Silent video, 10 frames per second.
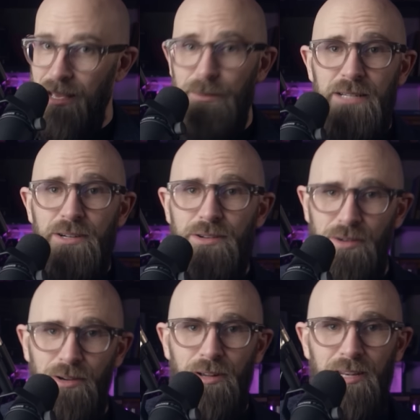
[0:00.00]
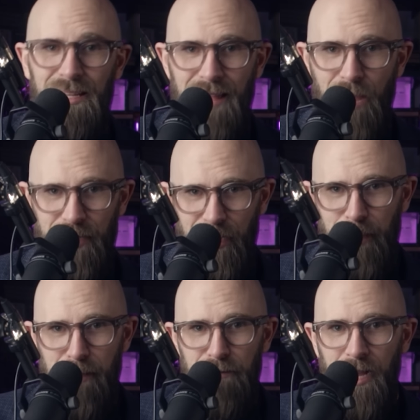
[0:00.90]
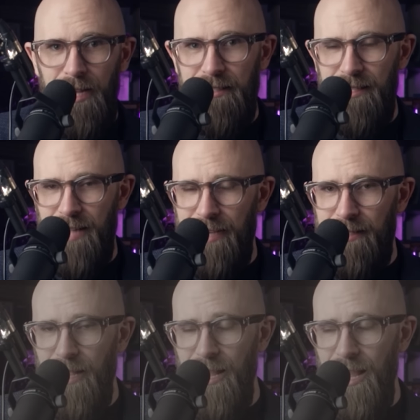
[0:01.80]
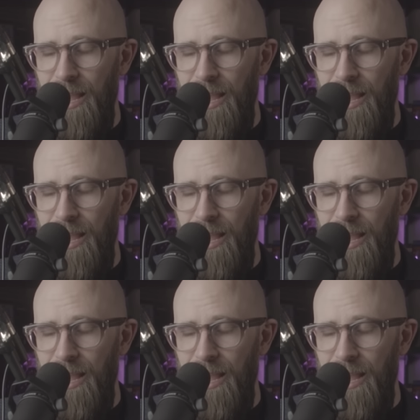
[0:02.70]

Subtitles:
I mean, surely that would help keep violent attacks. Down,